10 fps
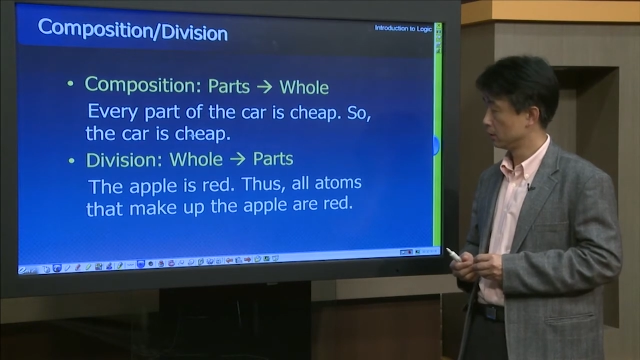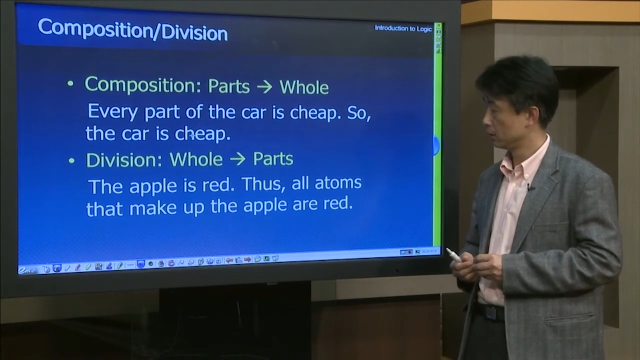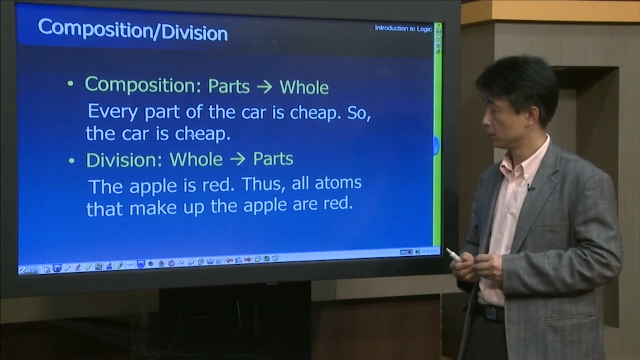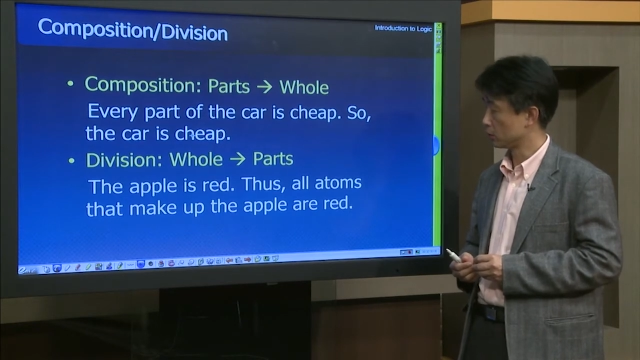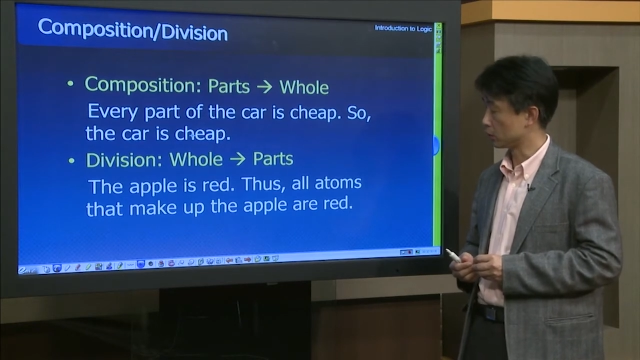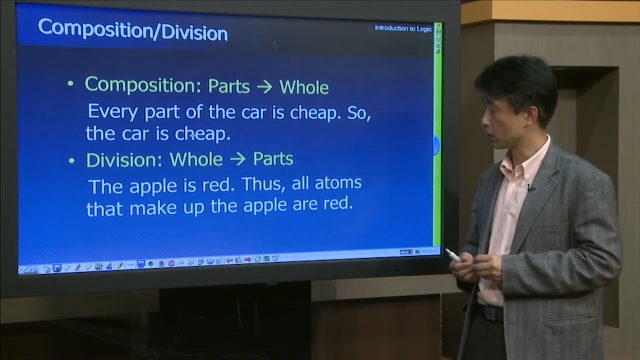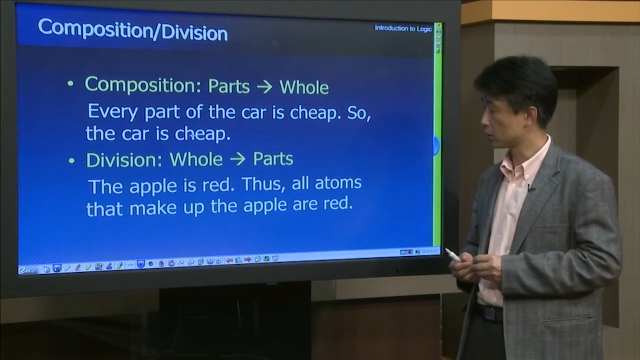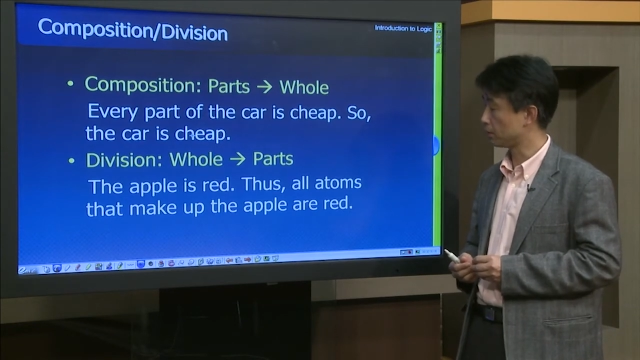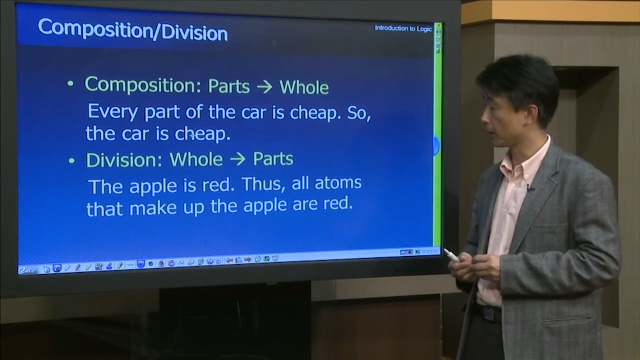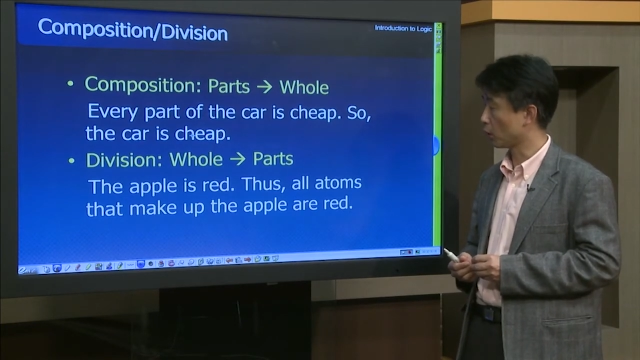So
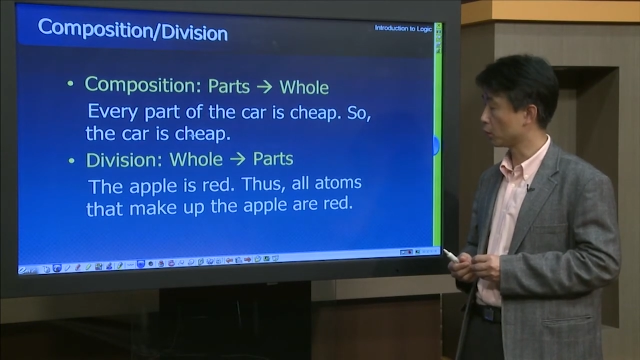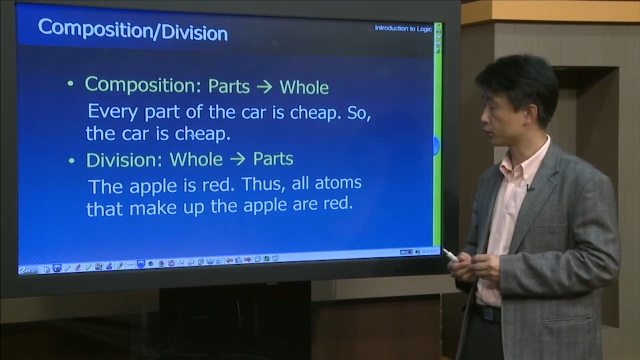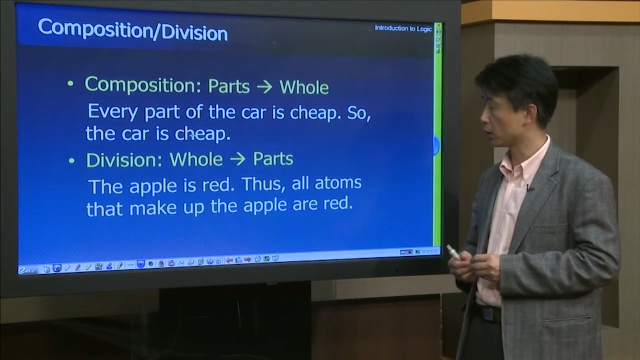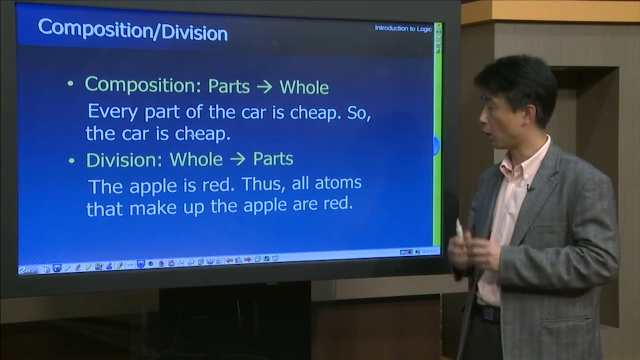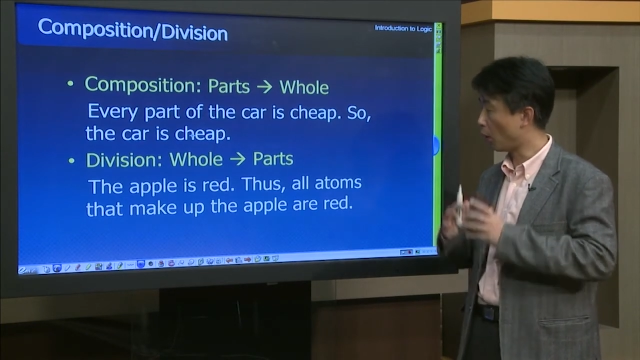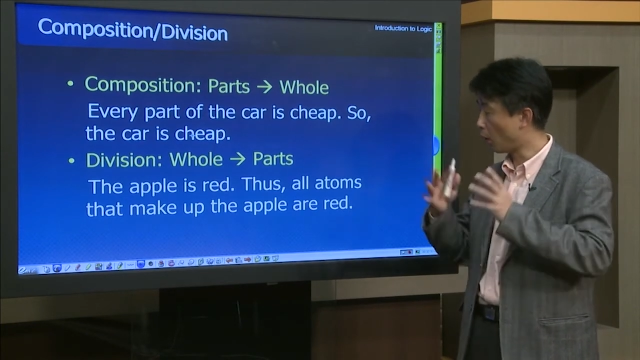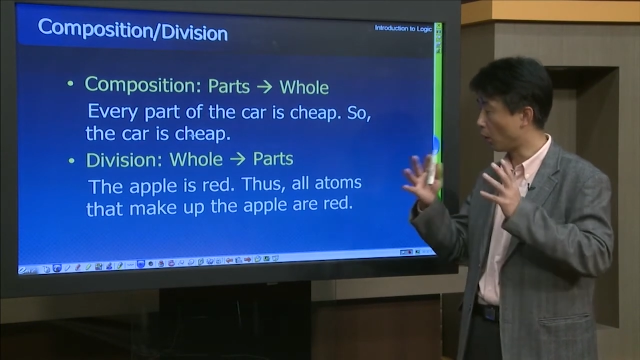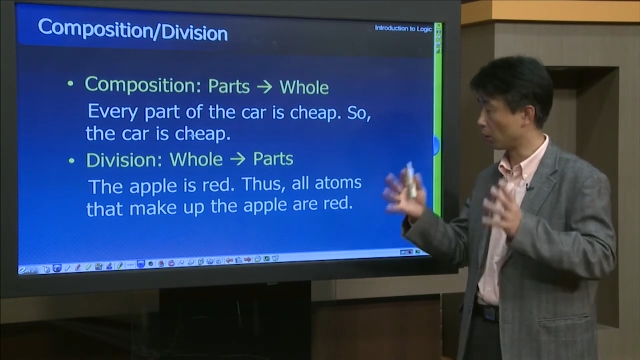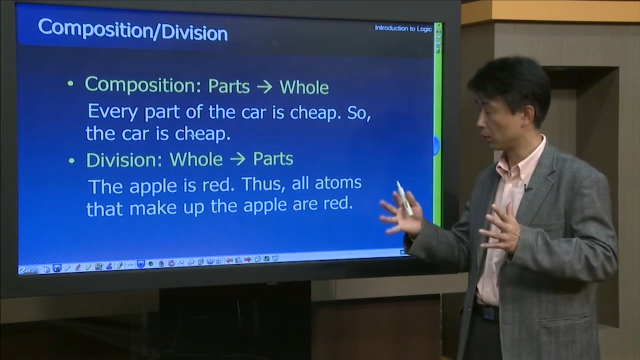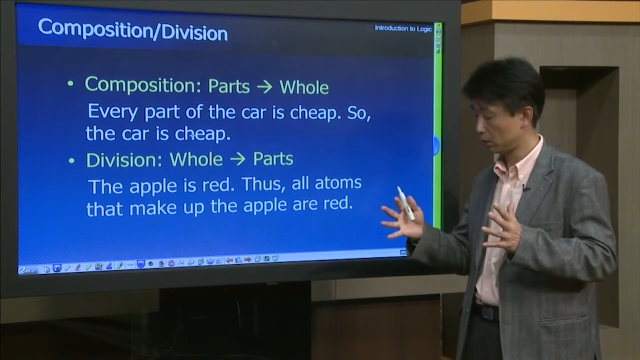just because the
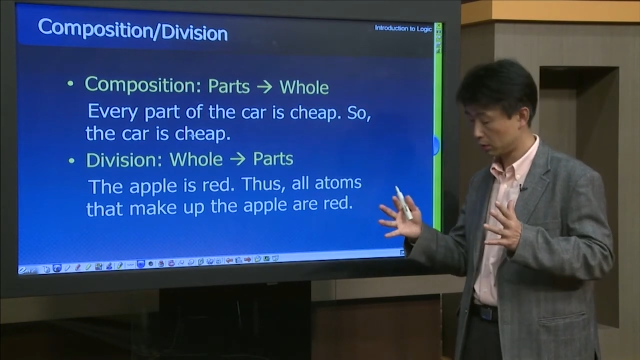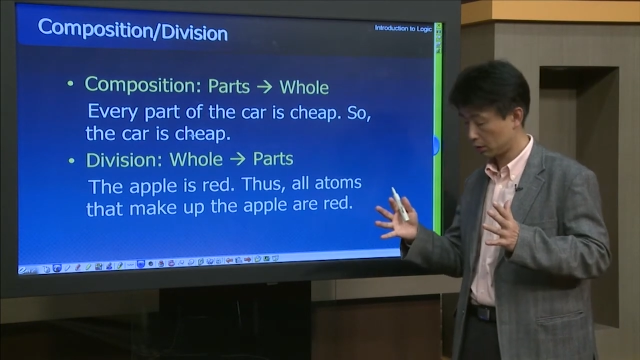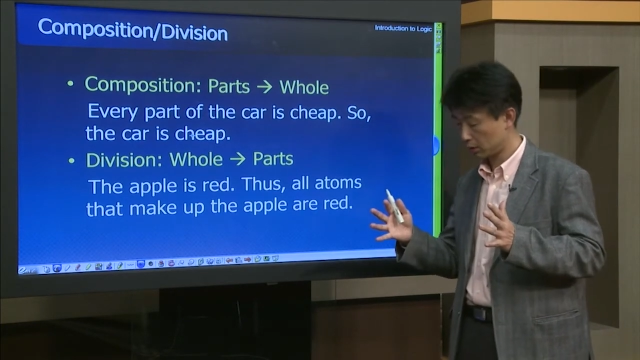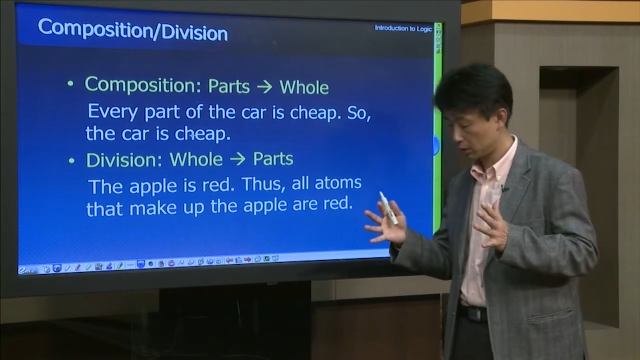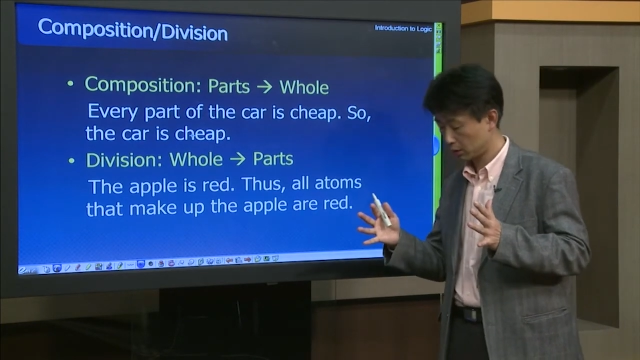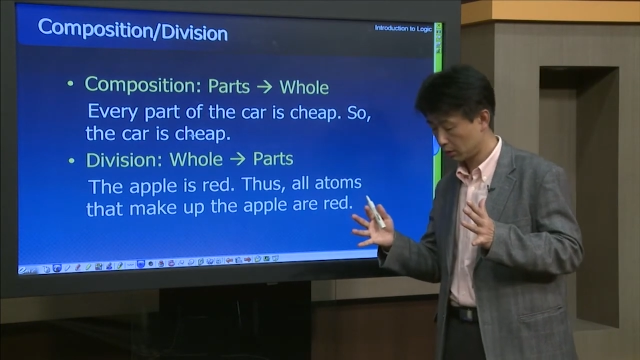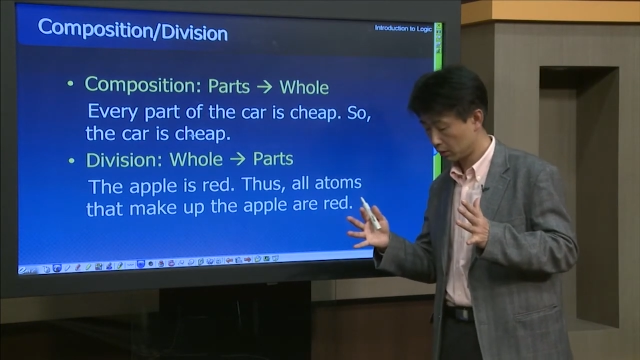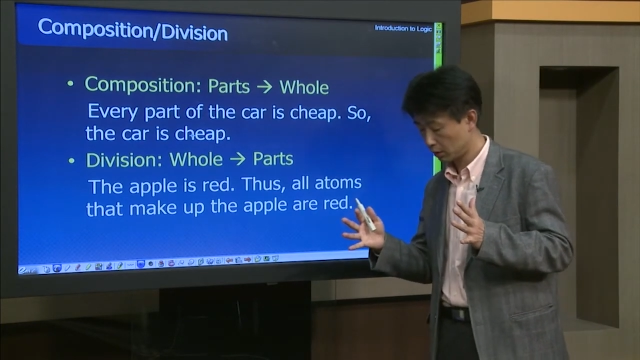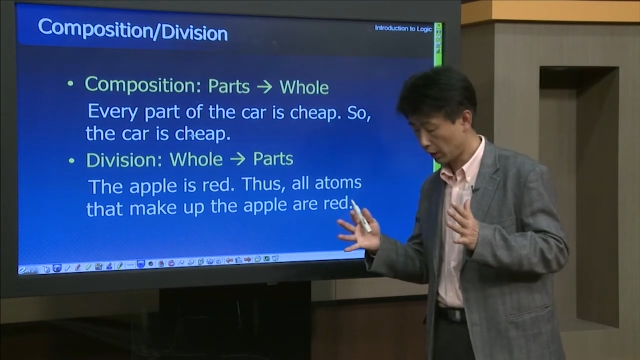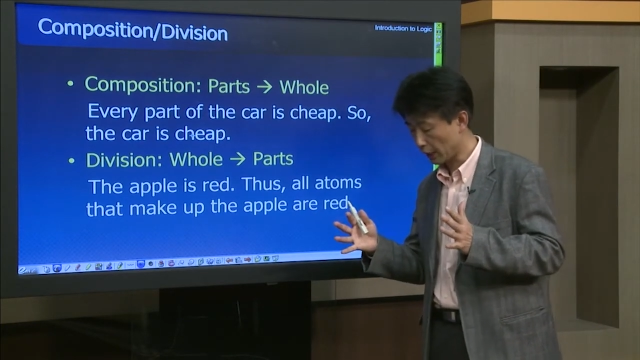whole
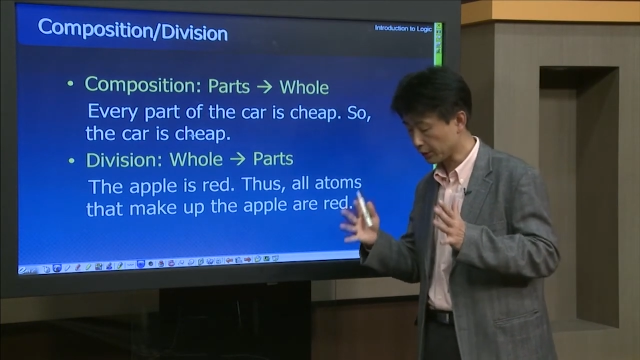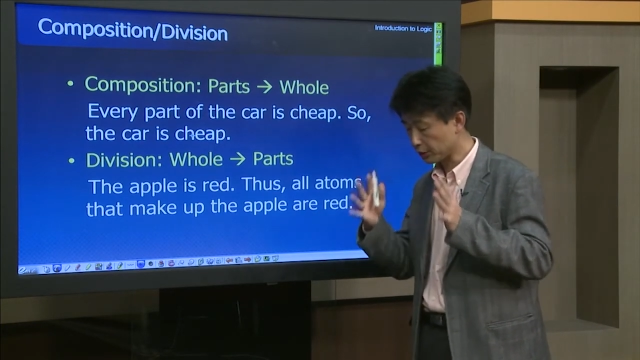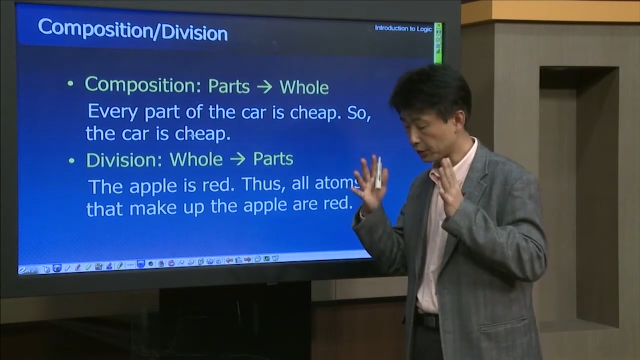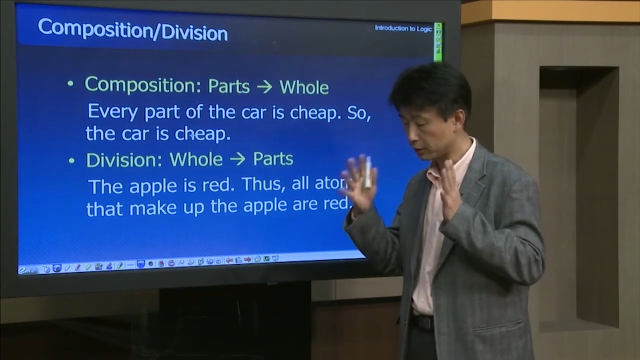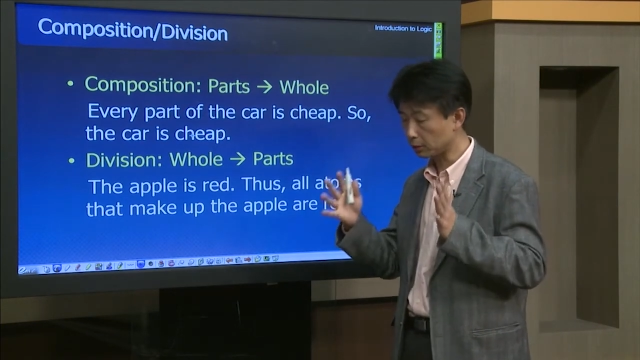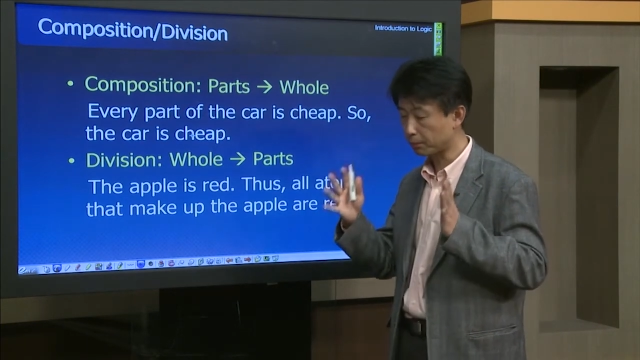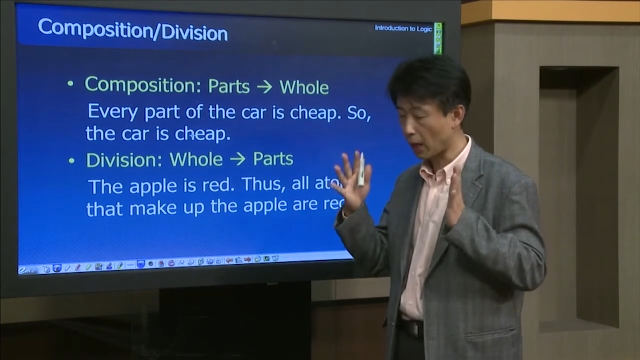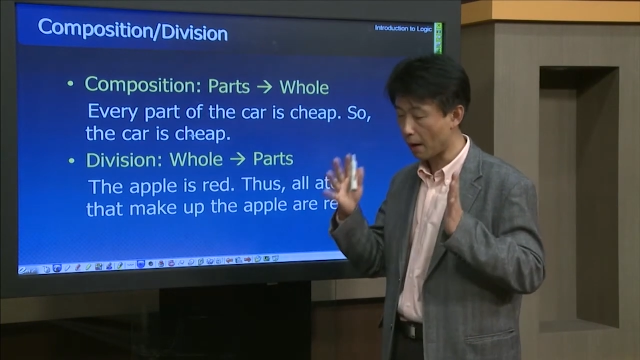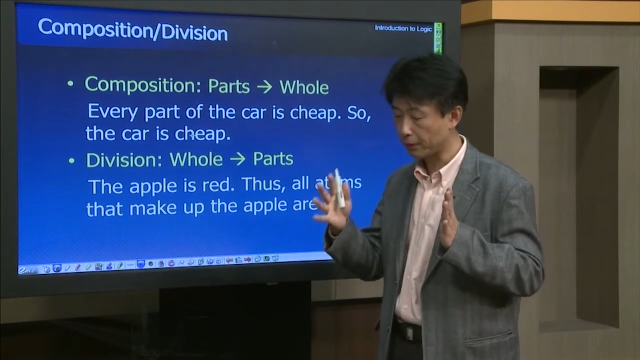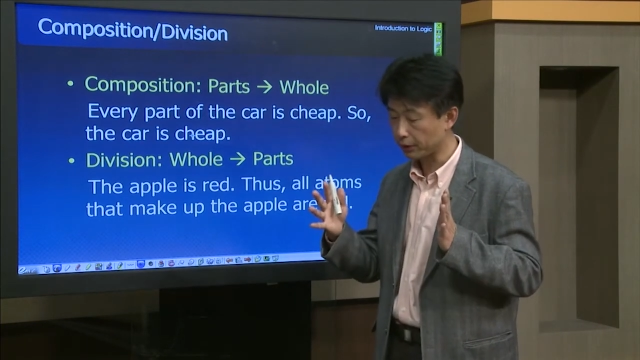has a certain
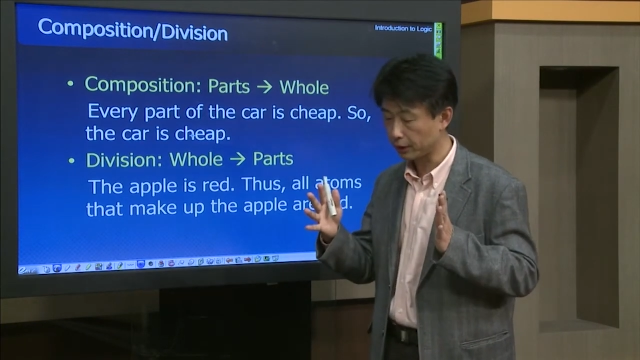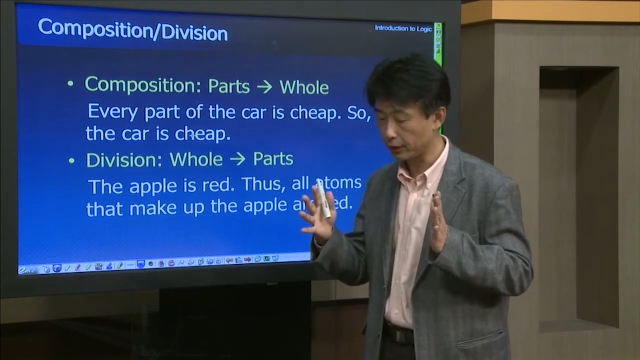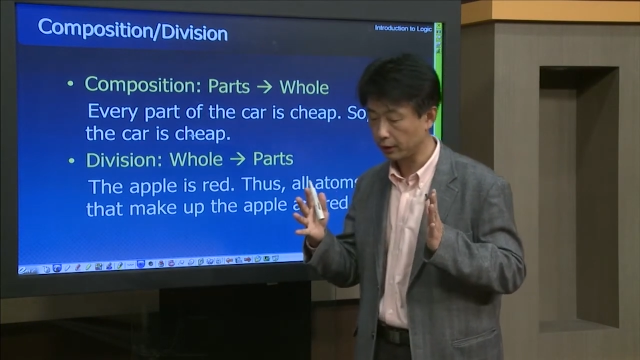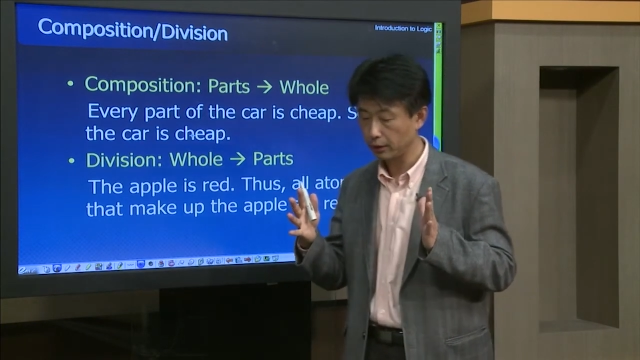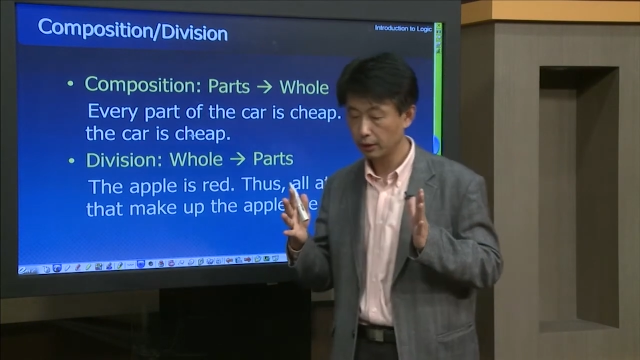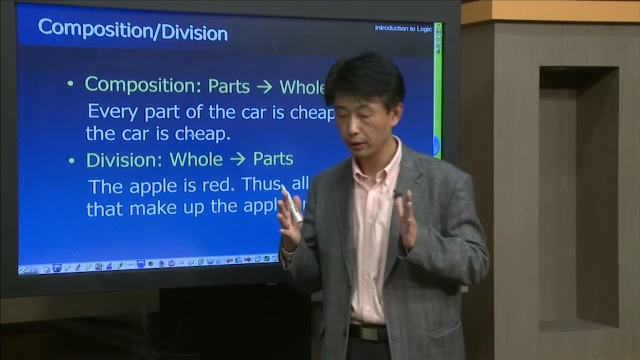property,